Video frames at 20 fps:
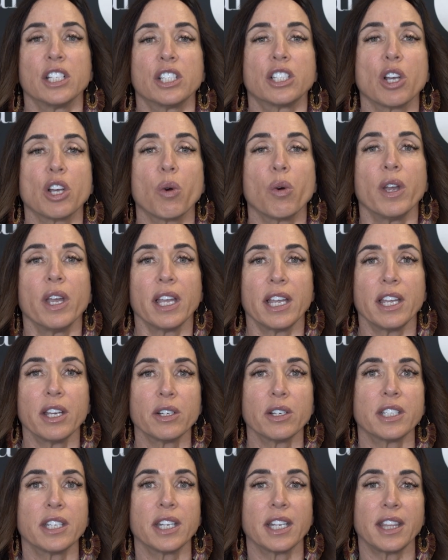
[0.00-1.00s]
So
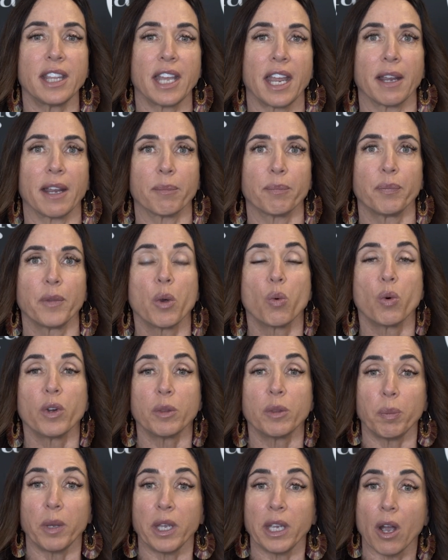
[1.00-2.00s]
here's the thing
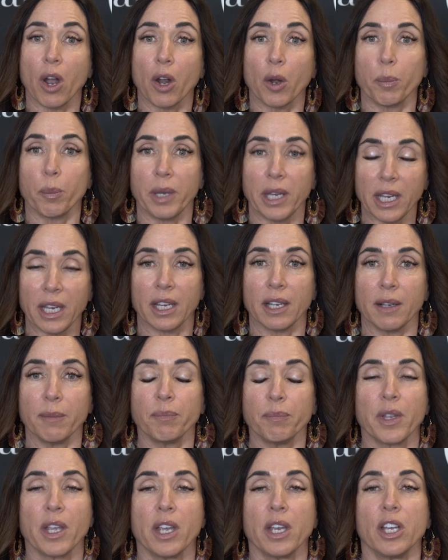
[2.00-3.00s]
with PRP,
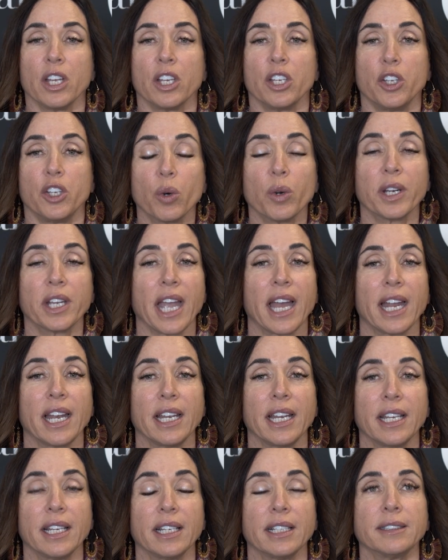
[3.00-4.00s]
you're
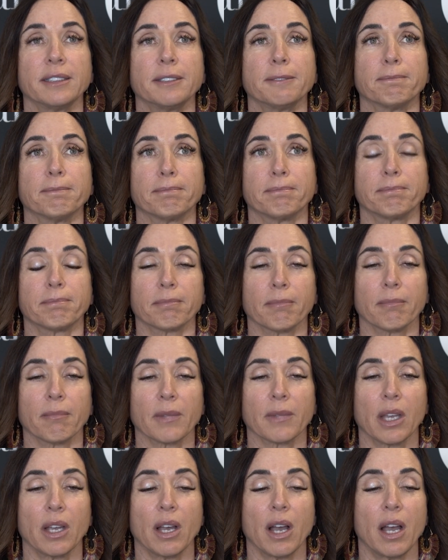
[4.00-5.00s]
getting
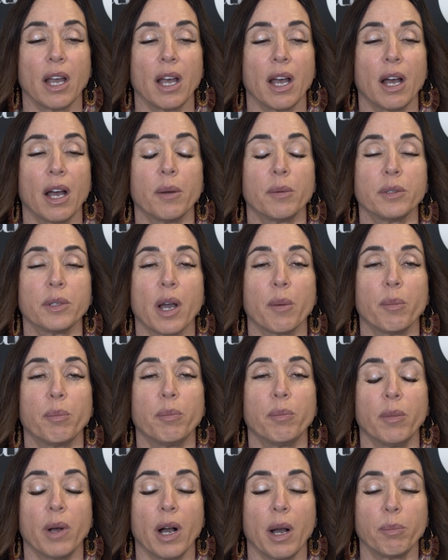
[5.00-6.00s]

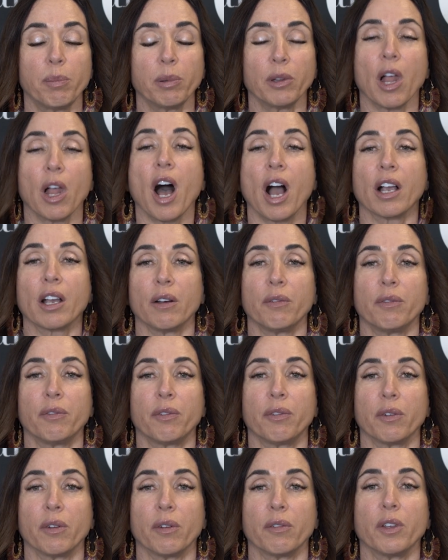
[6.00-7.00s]
a block
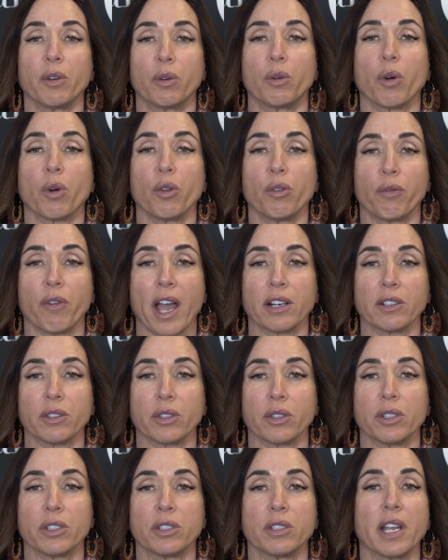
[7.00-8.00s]
of the growth
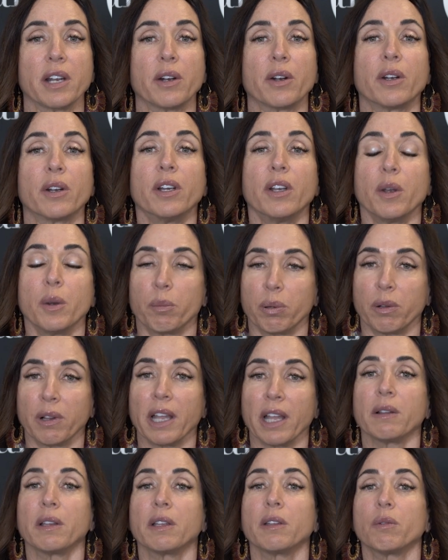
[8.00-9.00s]
factors that are
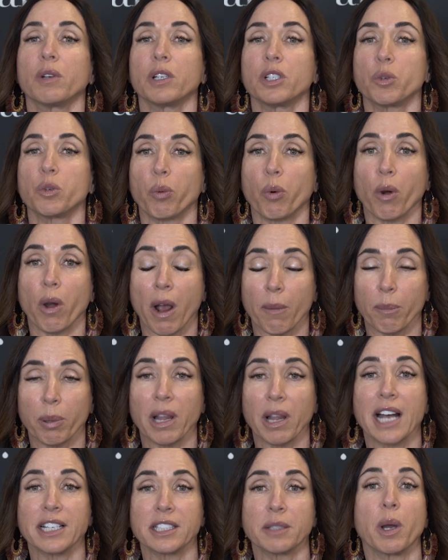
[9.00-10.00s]
platelet rich
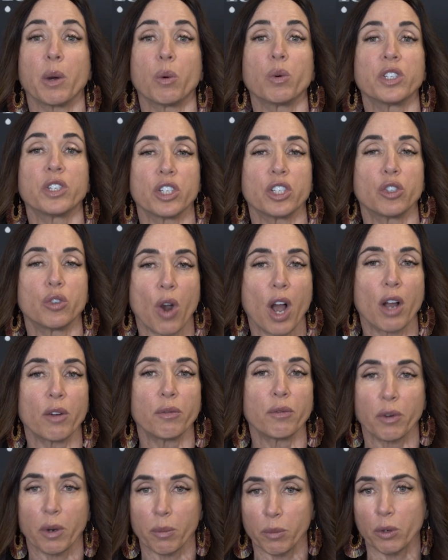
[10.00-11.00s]
plasma, which is drawn
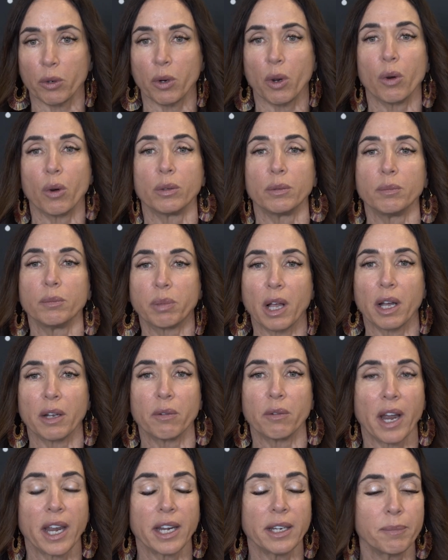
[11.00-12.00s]
from your own blood,
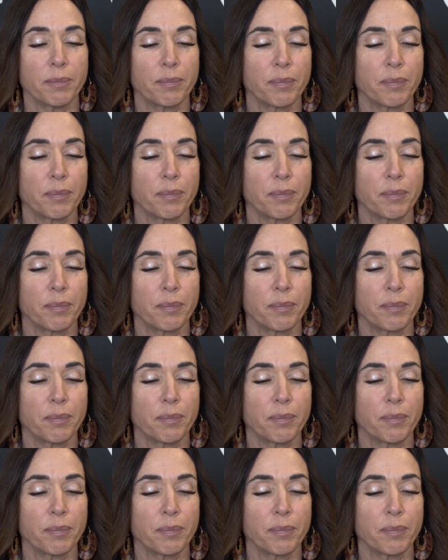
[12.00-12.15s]
right?